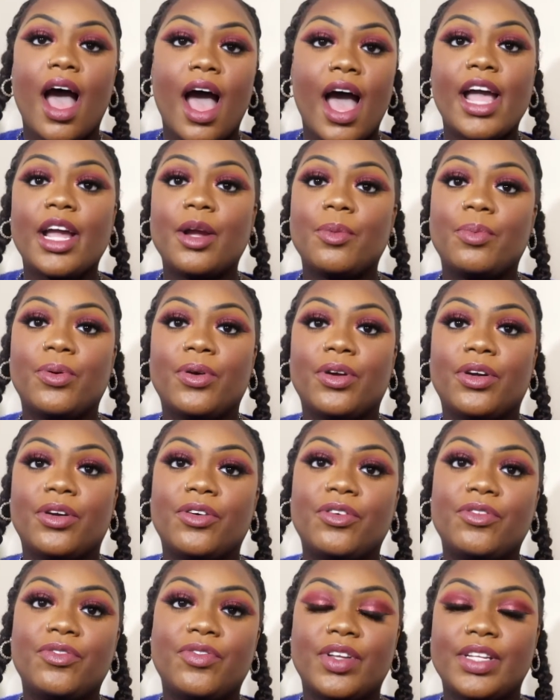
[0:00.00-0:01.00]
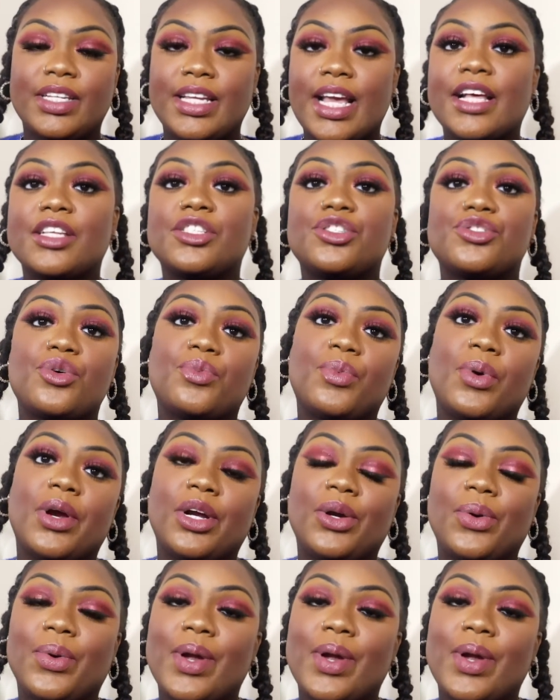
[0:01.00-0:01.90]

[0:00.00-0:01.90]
I approve. Yes, there were